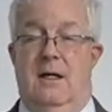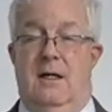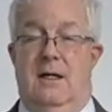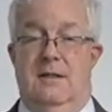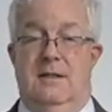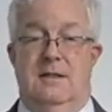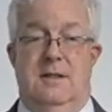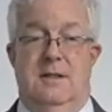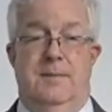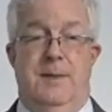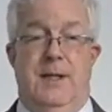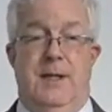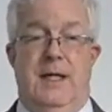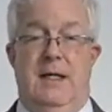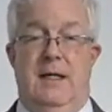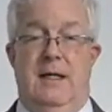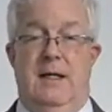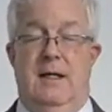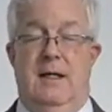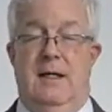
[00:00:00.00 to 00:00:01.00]

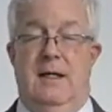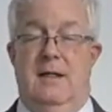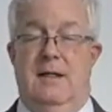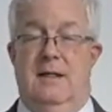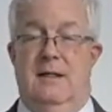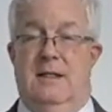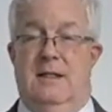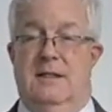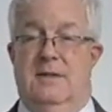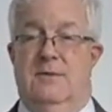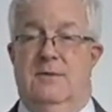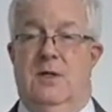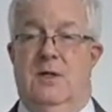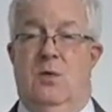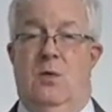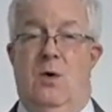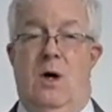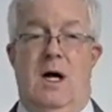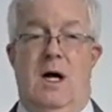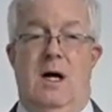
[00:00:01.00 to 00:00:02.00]
subpoena, does it
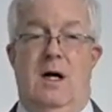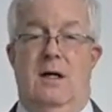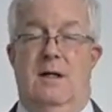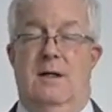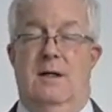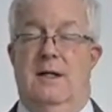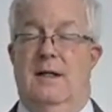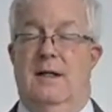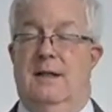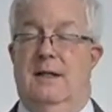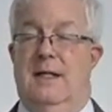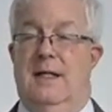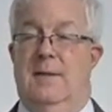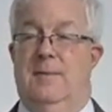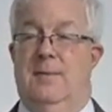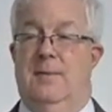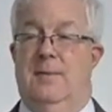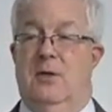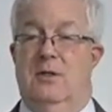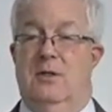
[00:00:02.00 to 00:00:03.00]
require that the
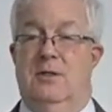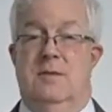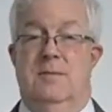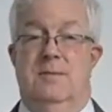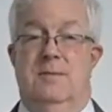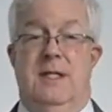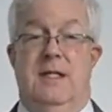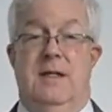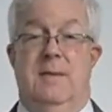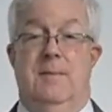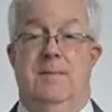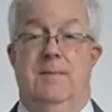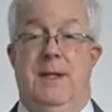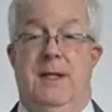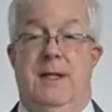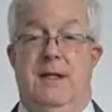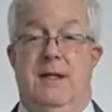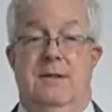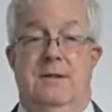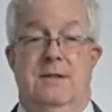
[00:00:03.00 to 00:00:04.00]
person be
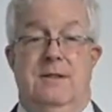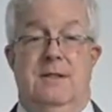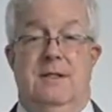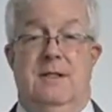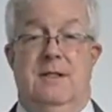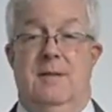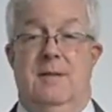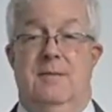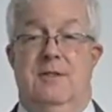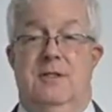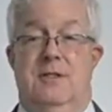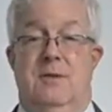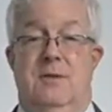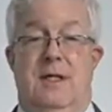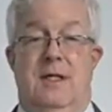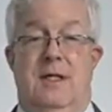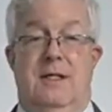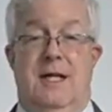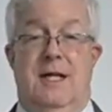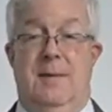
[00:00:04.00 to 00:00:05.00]
compelled to come to
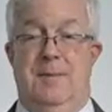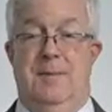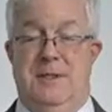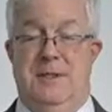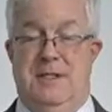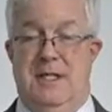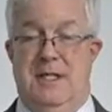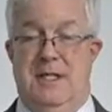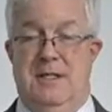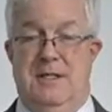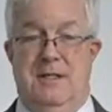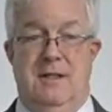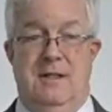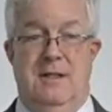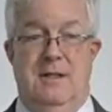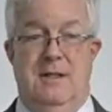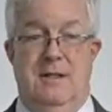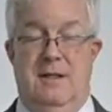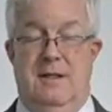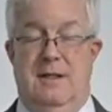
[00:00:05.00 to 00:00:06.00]
a deposition
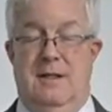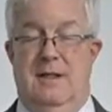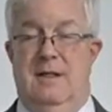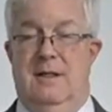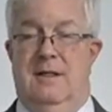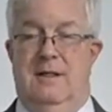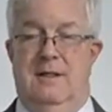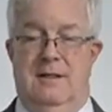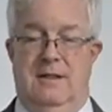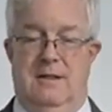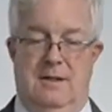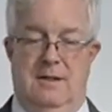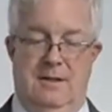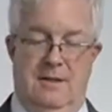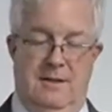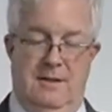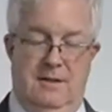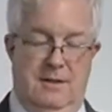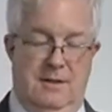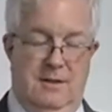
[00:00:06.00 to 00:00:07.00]

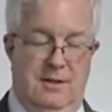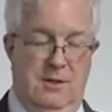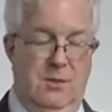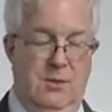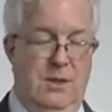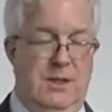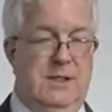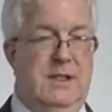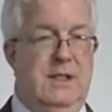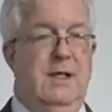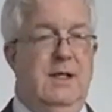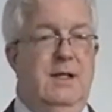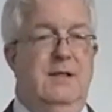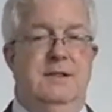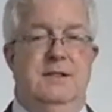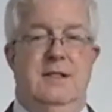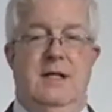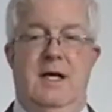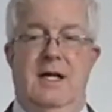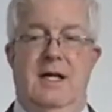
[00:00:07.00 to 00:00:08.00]
to which the other
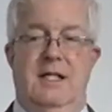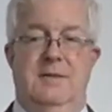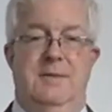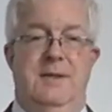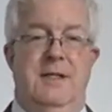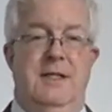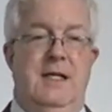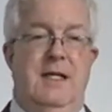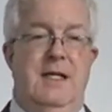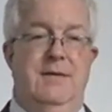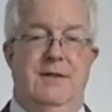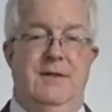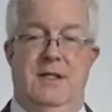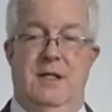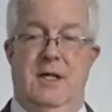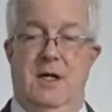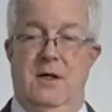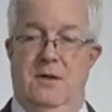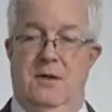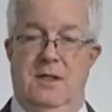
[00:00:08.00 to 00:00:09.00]
side has been given
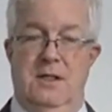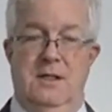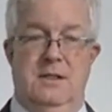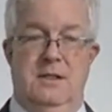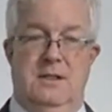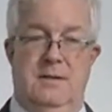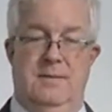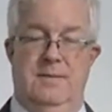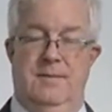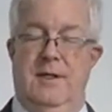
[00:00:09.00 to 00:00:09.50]
notice,